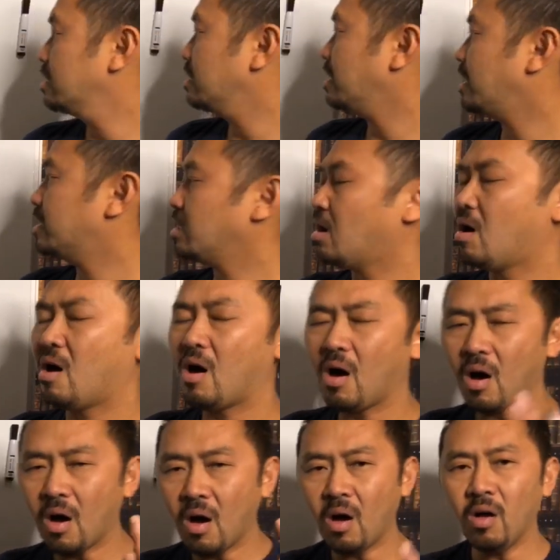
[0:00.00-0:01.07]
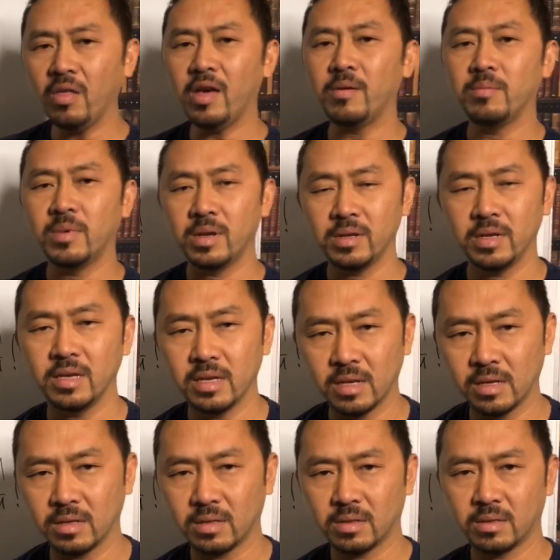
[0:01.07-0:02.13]
That's all that money
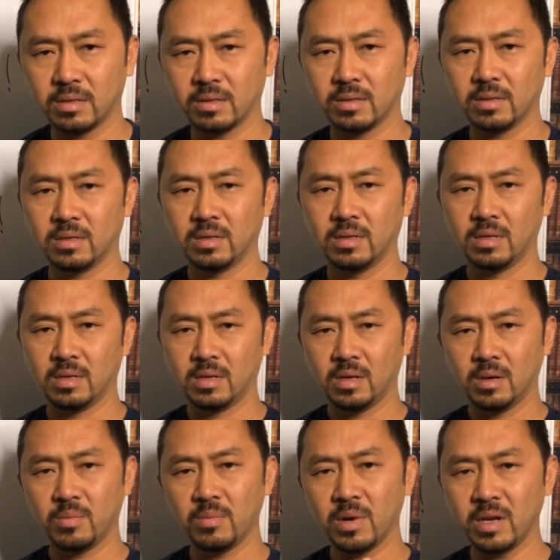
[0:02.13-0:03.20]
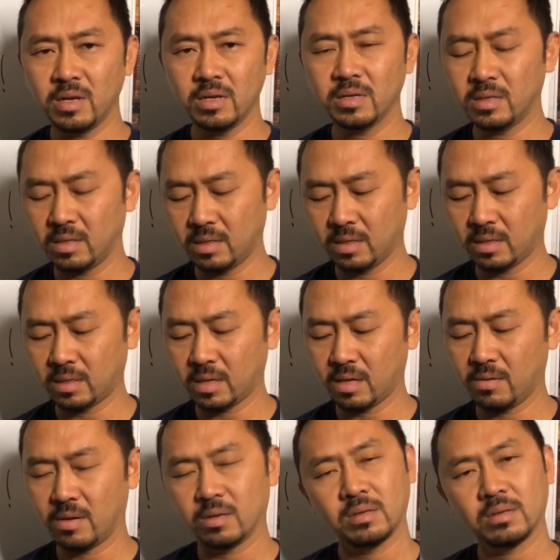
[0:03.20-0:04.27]
is. Money is an
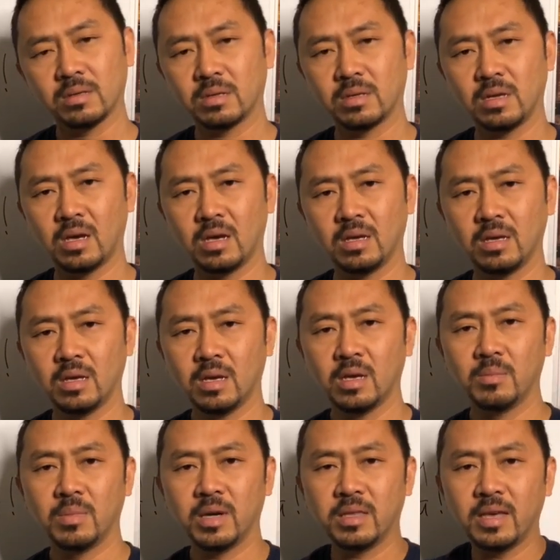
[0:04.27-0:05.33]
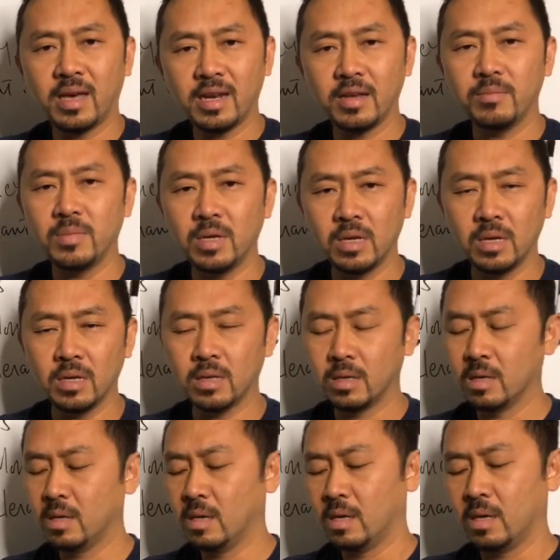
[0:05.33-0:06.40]
accelerant, okay? By that I
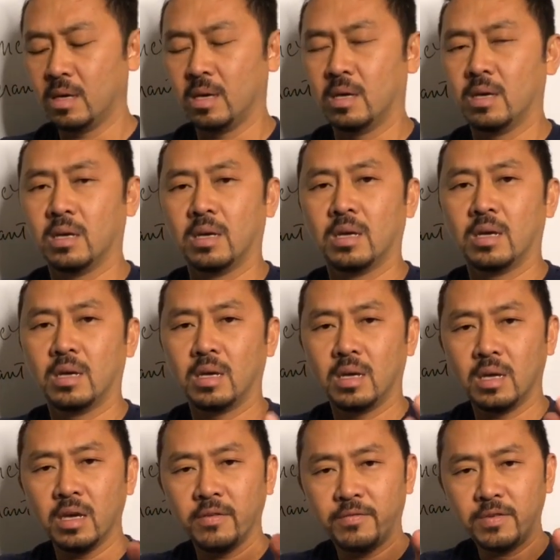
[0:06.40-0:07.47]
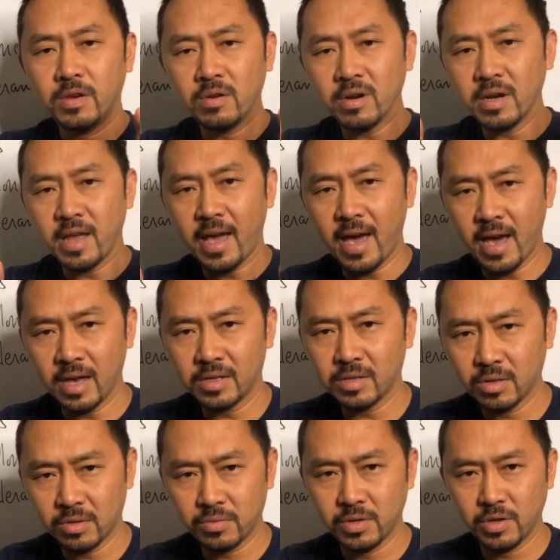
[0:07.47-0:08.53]
mean, if you're an
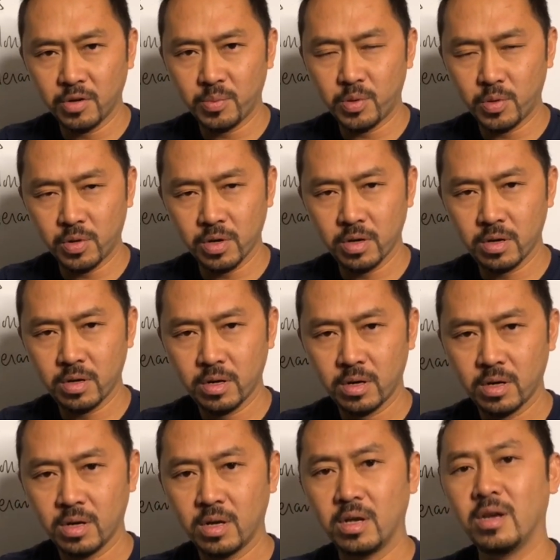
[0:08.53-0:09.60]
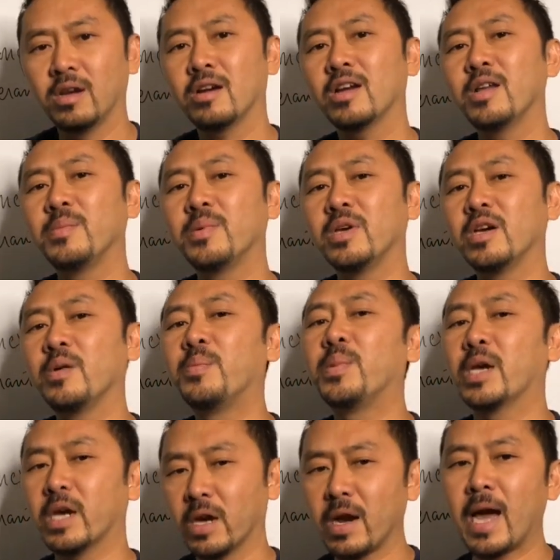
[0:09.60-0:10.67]
asshole when you're poor, you're gonna be a
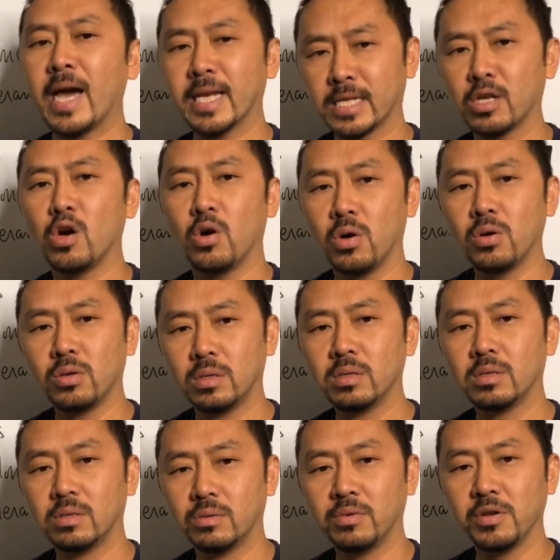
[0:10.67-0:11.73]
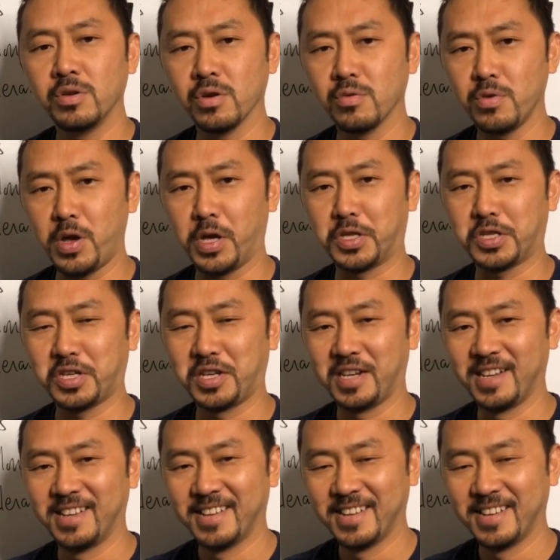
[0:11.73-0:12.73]
bigger asshole when you're rich.